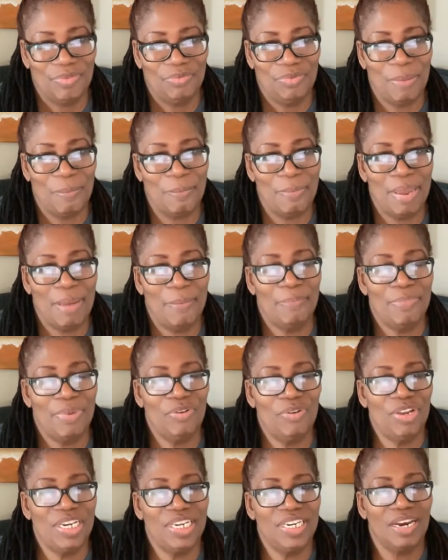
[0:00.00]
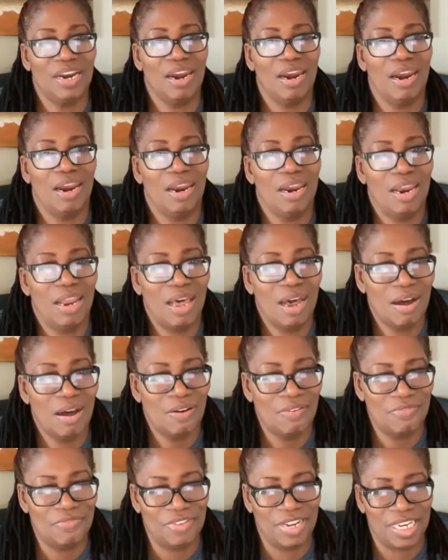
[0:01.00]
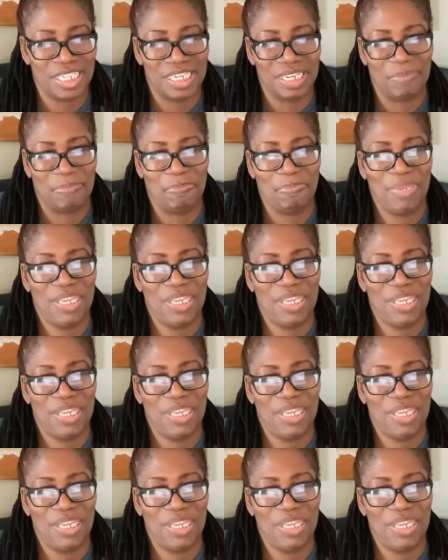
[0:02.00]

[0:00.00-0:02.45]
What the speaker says: remembering the love and the